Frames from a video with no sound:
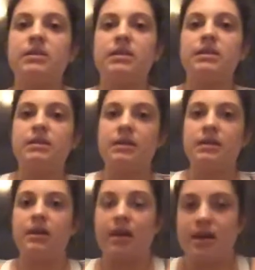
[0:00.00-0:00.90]

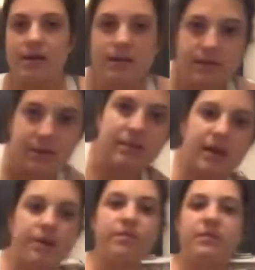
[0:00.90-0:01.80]
AEDs
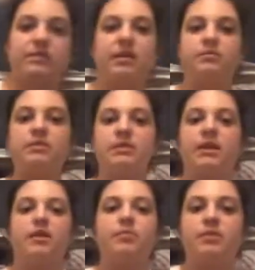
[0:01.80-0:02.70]
have the same
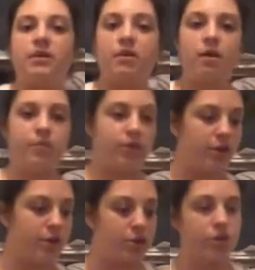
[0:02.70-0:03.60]
setups. You're
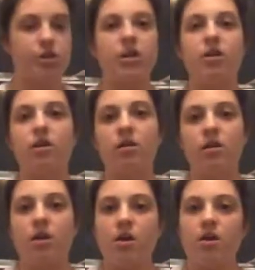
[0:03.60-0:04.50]
going to turn it on.
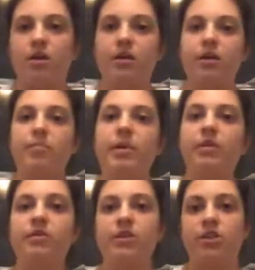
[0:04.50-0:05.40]
You're going to
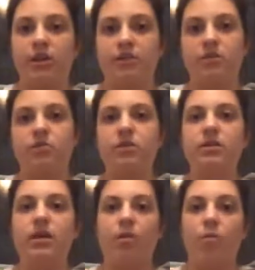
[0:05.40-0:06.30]
bare the chest. You want
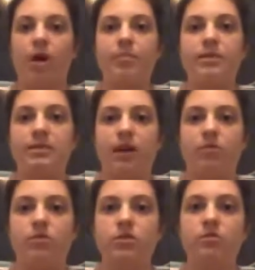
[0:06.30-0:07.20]
and wipe it down.
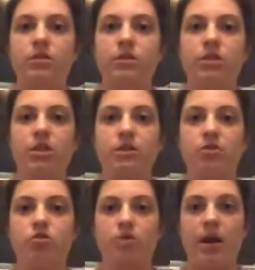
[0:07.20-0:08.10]
So you want the
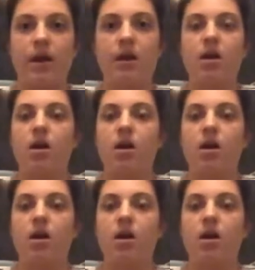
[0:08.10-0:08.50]
chest dry.